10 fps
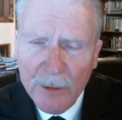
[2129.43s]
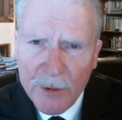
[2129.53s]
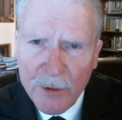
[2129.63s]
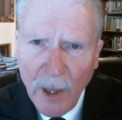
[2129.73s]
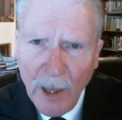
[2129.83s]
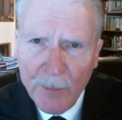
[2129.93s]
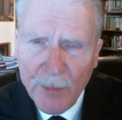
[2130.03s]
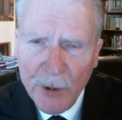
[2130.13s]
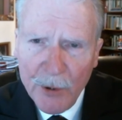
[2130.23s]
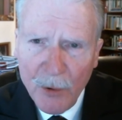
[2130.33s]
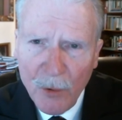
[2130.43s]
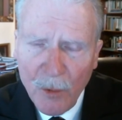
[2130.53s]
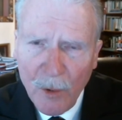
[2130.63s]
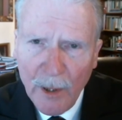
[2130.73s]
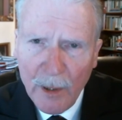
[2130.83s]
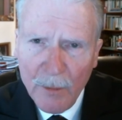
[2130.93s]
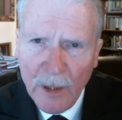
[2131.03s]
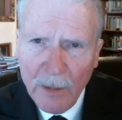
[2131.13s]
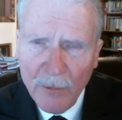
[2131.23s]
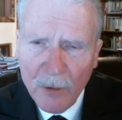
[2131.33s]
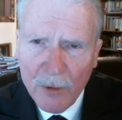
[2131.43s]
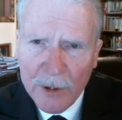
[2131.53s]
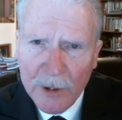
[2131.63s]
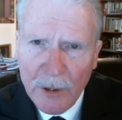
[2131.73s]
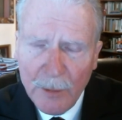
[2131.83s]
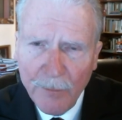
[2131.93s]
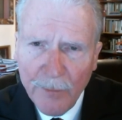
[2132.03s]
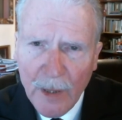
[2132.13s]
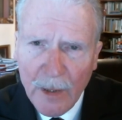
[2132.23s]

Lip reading: described to you in medieval Christendom.